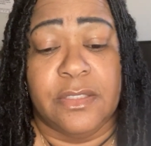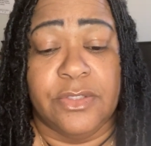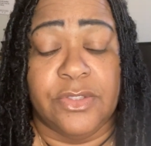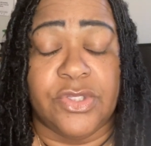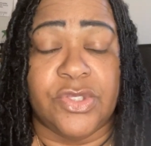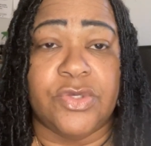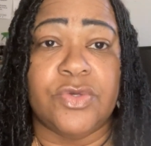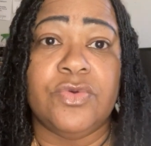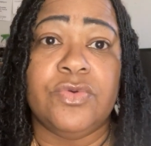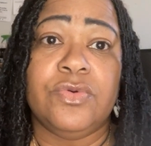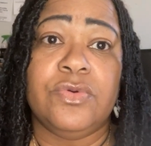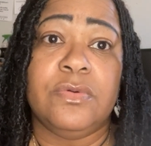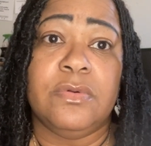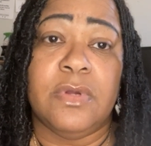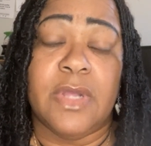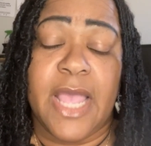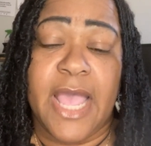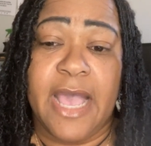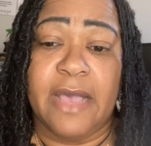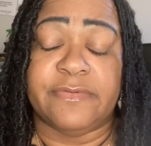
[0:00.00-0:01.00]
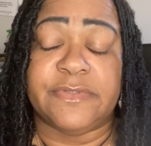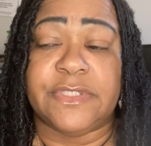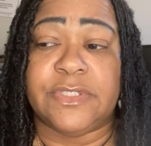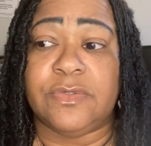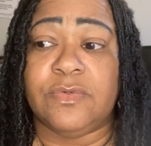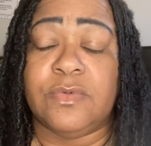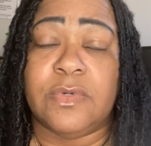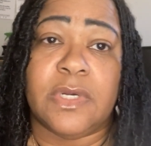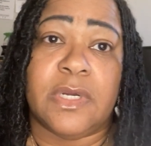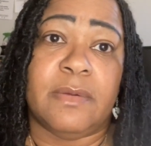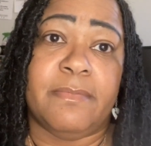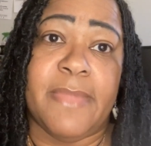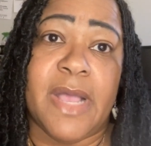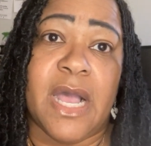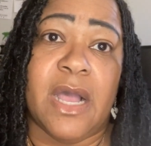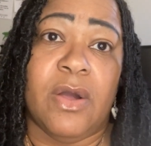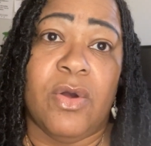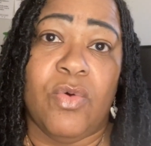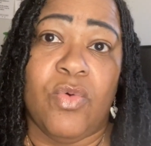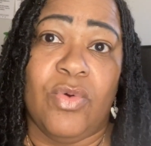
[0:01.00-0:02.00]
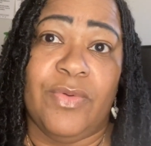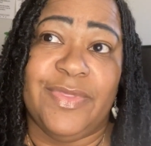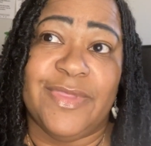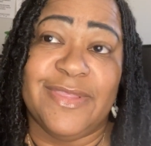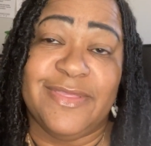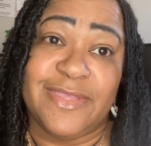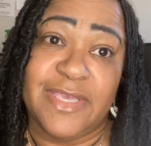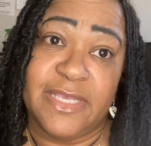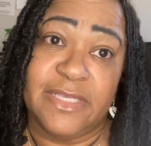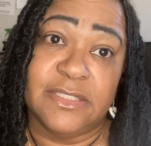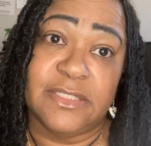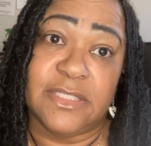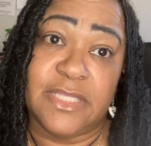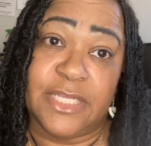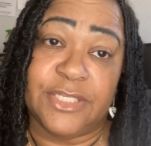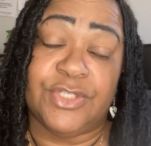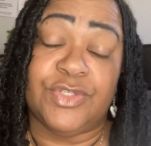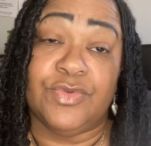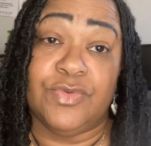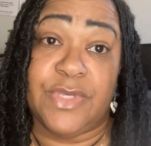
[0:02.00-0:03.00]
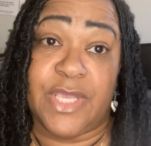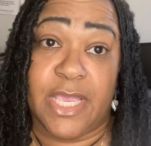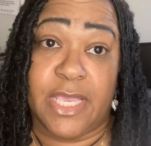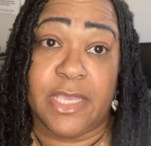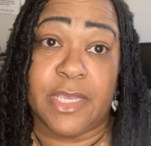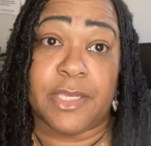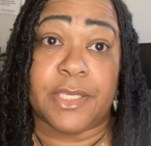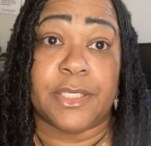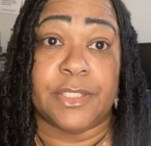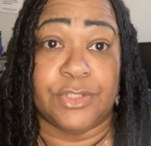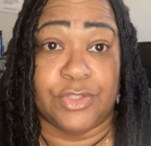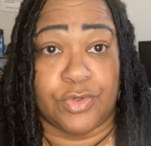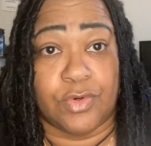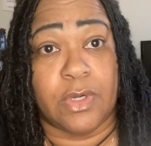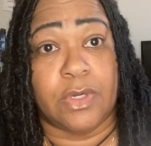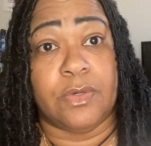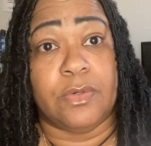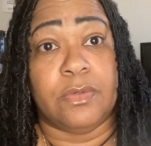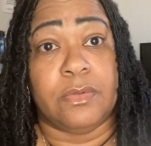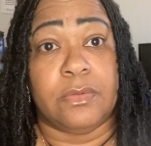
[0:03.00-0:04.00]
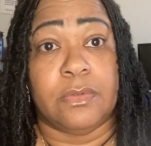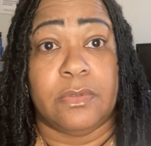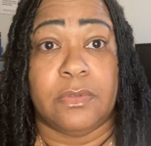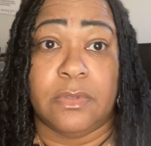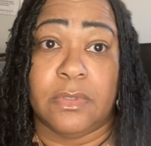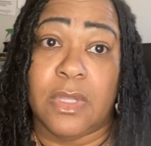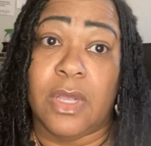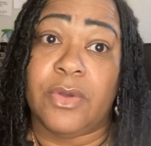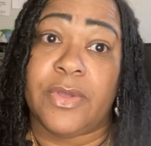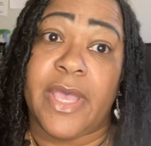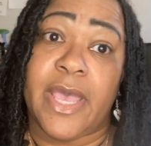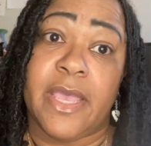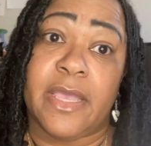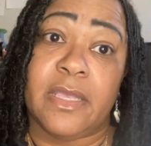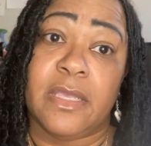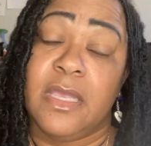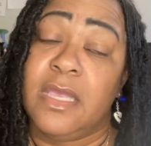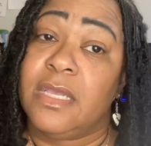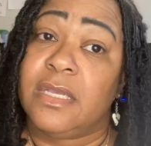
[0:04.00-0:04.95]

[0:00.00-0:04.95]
You have to worry about the things that you can control, okay?